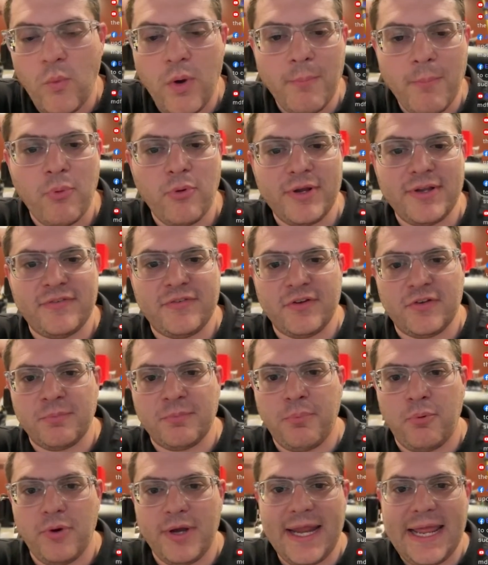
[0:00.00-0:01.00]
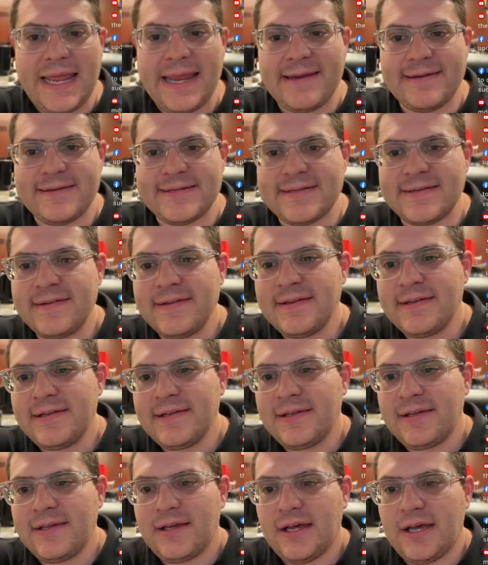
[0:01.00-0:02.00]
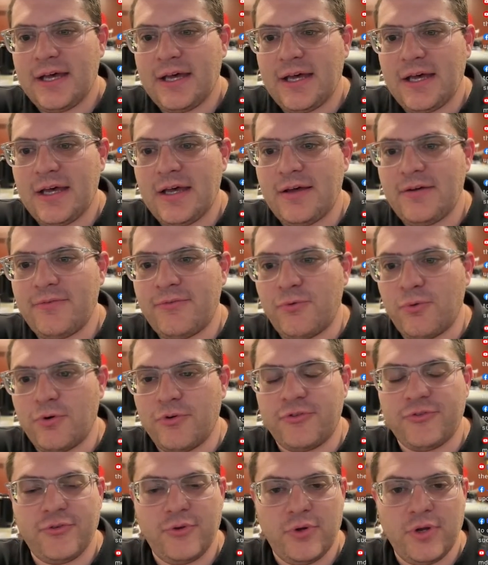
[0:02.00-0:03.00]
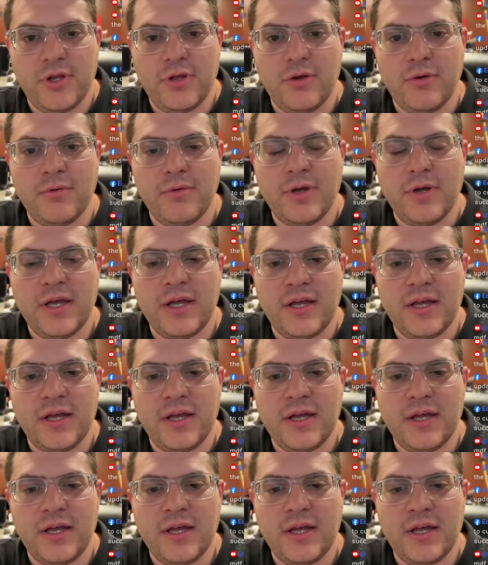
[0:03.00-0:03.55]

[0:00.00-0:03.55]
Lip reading: 1.6.8 for Studio